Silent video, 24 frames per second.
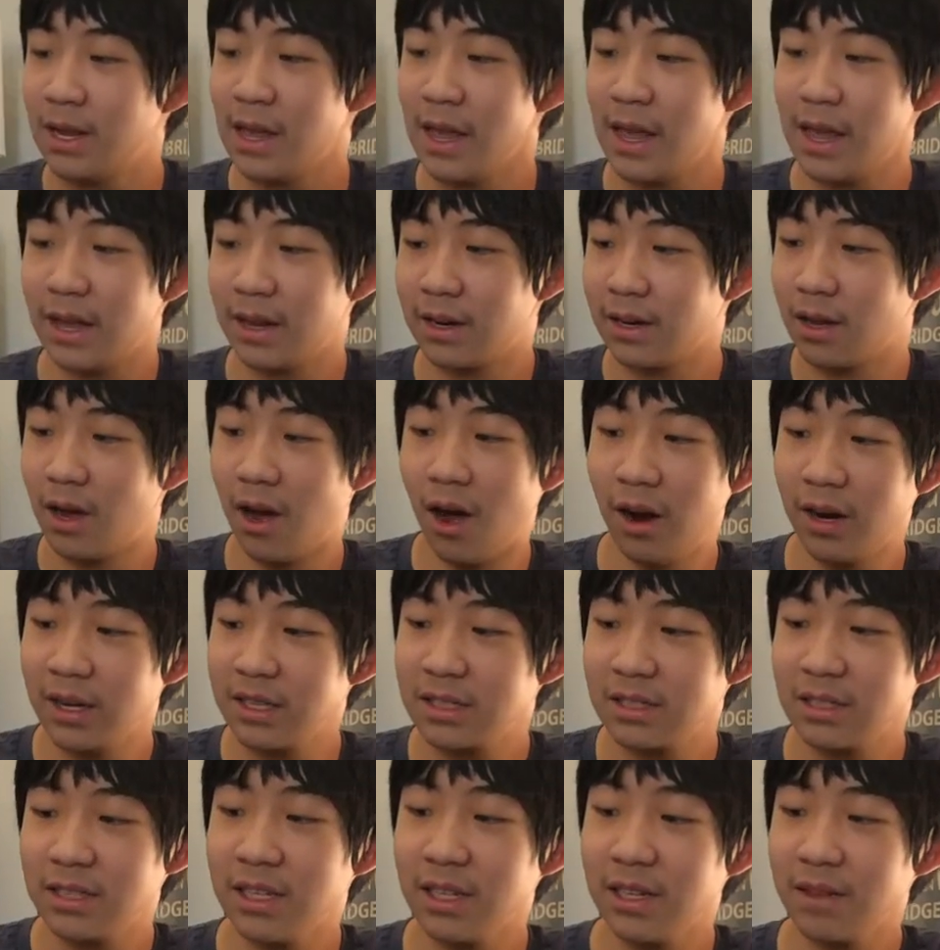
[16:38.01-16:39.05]
And
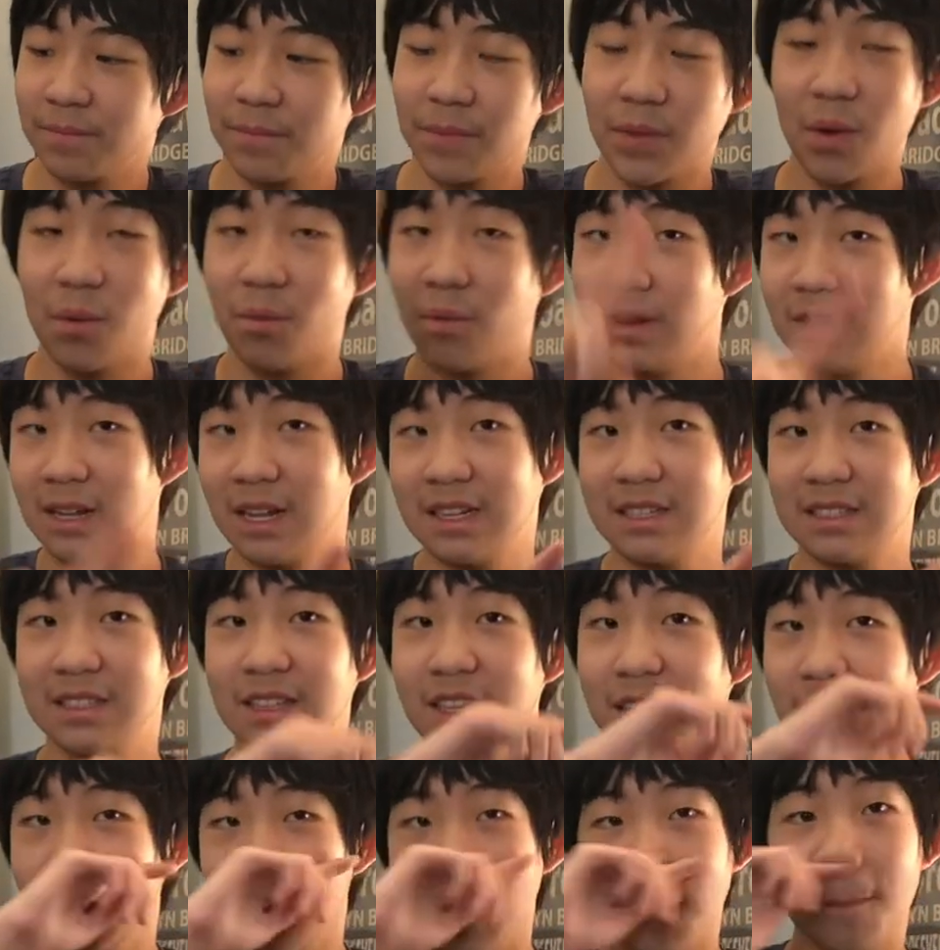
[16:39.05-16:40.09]
honestly, one last
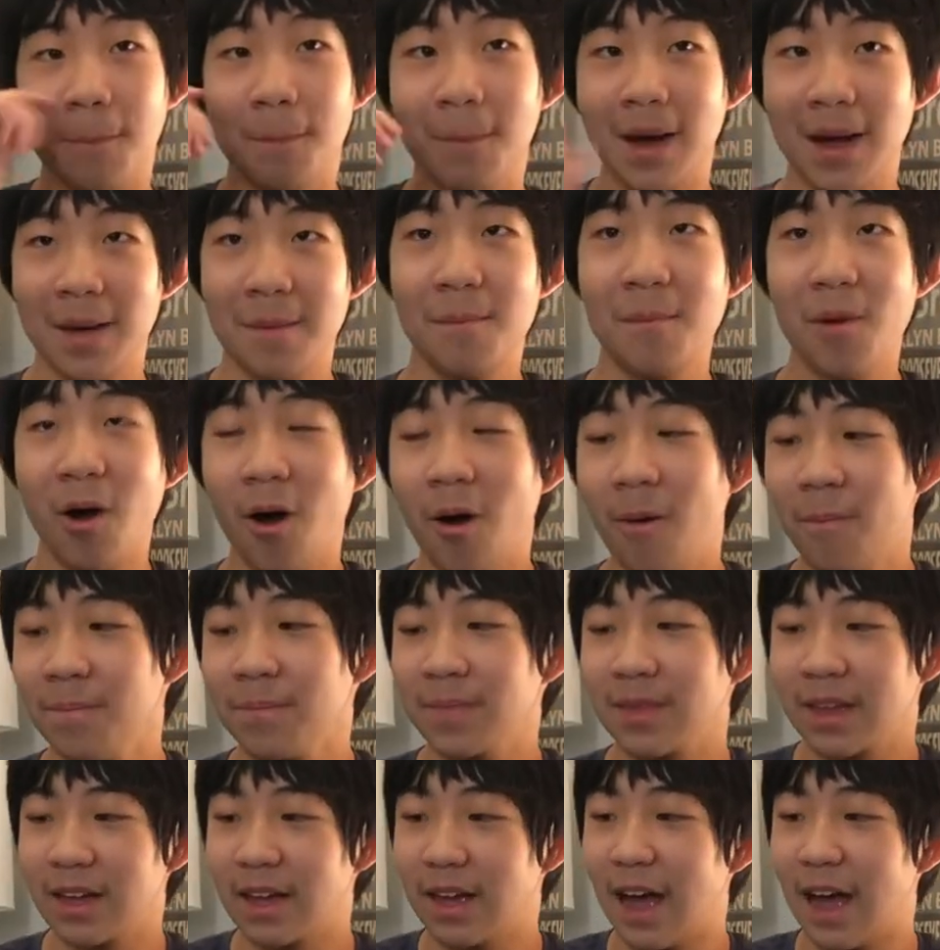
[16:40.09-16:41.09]
thing, my mom,